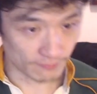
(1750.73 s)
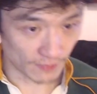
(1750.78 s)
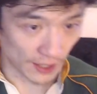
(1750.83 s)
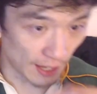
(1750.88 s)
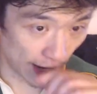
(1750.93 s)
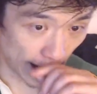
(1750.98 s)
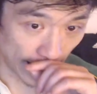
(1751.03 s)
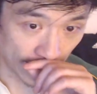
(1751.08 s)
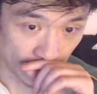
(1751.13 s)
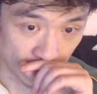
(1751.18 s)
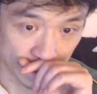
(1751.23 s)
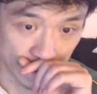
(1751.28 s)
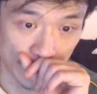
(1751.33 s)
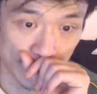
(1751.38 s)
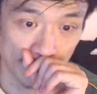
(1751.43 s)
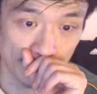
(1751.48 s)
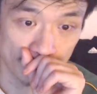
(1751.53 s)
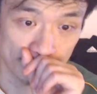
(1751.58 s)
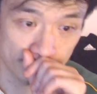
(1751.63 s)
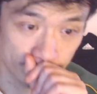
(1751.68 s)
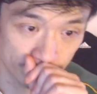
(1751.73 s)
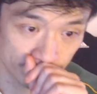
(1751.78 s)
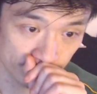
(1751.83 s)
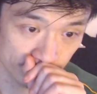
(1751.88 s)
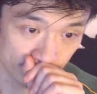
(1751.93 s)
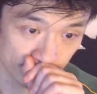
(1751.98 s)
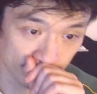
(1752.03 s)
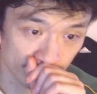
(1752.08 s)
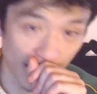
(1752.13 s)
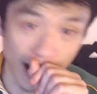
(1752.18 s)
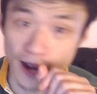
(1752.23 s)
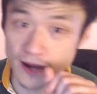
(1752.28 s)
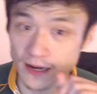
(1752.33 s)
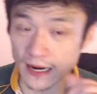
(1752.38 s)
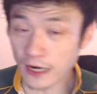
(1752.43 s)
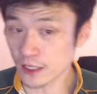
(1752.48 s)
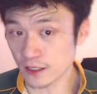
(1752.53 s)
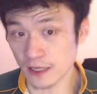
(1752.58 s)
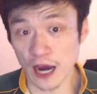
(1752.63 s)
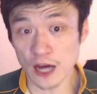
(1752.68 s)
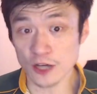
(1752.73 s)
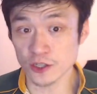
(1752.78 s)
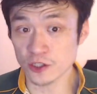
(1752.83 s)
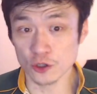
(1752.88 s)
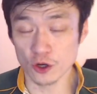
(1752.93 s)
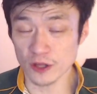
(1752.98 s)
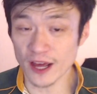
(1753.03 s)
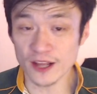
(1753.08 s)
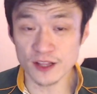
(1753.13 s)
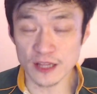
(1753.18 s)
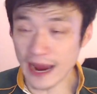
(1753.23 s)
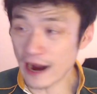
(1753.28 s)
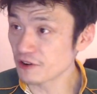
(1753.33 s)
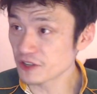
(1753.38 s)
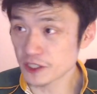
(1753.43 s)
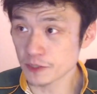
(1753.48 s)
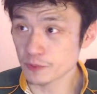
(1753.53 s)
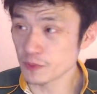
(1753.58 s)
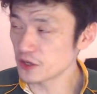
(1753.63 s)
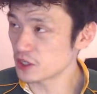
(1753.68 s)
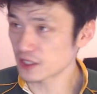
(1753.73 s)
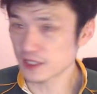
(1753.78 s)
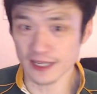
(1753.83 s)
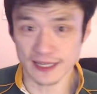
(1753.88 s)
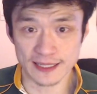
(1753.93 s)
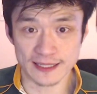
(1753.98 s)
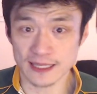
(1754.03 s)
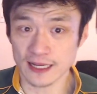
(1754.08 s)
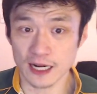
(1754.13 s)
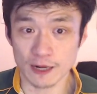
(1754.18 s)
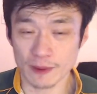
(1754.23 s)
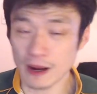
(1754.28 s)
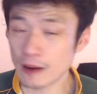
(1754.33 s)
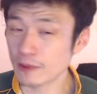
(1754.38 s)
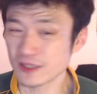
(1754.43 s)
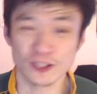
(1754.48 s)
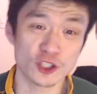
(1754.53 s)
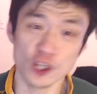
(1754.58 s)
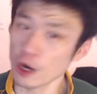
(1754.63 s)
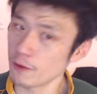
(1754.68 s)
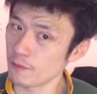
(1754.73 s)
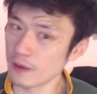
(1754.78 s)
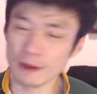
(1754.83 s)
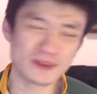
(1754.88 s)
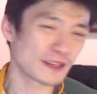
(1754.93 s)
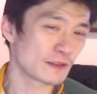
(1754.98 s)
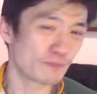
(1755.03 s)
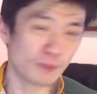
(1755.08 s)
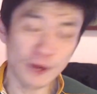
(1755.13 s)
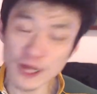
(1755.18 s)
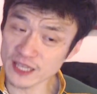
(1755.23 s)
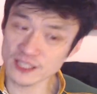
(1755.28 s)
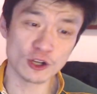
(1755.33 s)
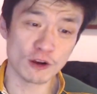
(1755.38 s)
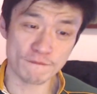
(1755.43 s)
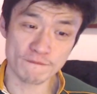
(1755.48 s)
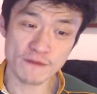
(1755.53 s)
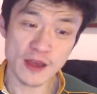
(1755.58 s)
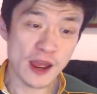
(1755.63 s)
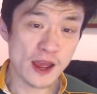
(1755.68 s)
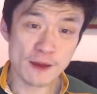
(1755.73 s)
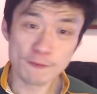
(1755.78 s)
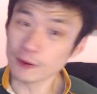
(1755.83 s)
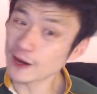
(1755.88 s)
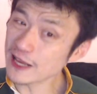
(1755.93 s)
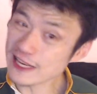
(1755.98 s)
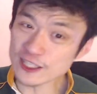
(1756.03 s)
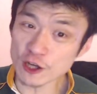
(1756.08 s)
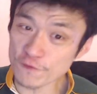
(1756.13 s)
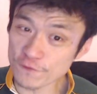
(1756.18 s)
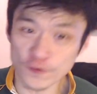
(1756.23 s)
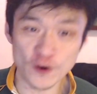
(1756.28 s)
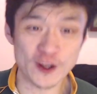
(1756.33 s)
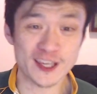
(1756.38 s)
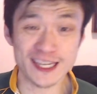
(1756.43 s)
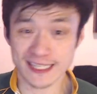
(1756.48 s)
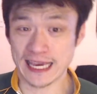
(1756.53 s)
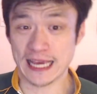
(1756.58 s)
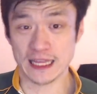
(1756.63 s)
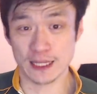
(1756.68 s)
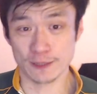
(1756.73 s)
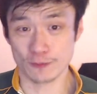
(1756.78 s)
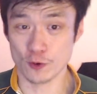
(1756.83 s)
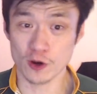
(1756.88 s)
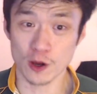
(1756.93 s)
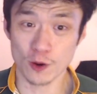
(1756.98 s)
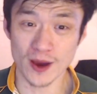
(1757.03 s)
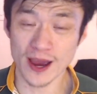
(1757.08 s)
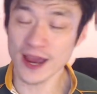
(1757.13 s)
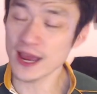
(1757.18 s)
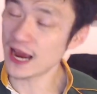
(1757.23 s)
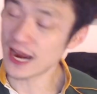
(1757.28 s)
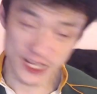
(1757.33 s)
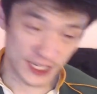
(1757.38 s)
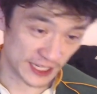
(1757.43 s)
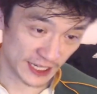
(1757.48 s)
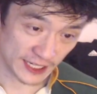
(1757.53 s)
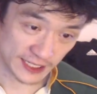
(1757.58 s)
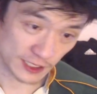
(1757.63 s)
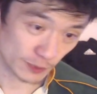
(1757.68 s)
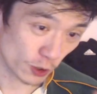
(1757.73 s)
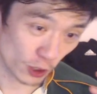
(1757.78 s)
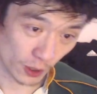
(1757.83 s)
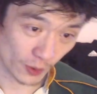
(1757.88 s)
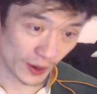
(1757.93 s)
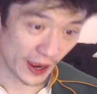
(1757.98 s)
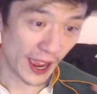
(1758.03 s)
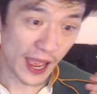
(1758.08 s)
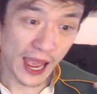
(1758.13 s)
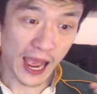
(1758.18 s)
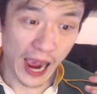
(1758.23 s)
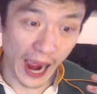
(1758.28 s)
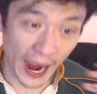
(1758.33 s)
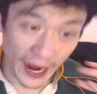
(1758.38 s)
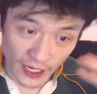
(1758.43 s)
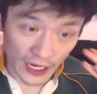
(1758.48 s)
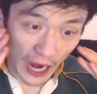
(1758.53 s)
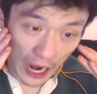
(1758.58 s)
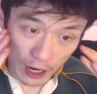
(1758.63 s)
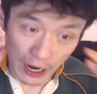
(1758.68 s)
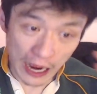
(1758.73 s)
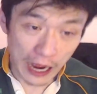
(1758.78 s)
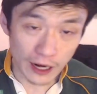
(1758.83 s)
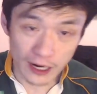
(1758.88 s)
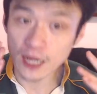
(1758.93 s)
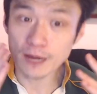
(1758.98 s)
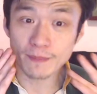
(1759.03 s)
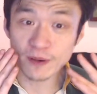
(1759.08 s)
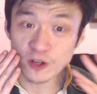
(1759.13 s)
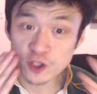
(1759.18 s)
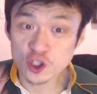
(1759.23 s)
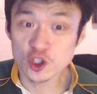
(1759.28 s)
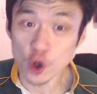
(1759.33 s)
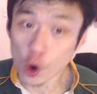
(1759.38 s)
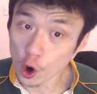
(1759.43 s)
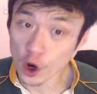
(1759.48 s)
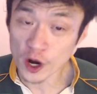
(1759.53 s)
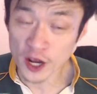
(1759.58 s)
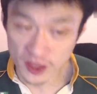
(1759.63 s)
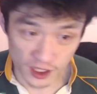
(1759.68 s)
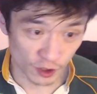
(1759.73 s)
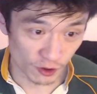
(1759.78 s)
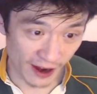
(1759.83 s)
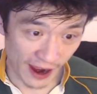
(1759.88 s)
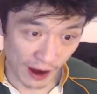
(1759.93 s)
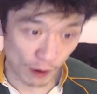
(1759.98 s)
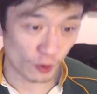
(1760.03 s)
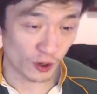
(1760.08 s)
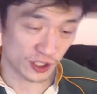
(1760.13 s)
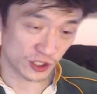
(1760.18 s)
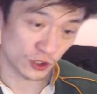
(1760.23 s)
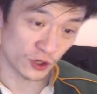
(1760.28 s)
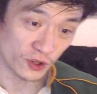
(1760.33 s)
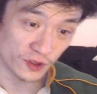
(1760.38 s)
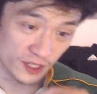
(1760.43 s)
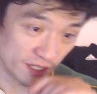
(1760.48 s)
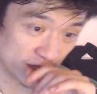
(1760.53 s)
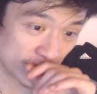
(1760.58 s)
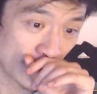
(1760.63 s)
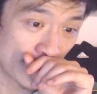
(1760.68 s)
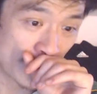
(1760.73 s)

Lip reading: And I saw, and Aaron Smith just like set it up. I was like, please don't freaking kick the ball away. And he kicks the ball away. I like, my jaw hit the ground when I saw this.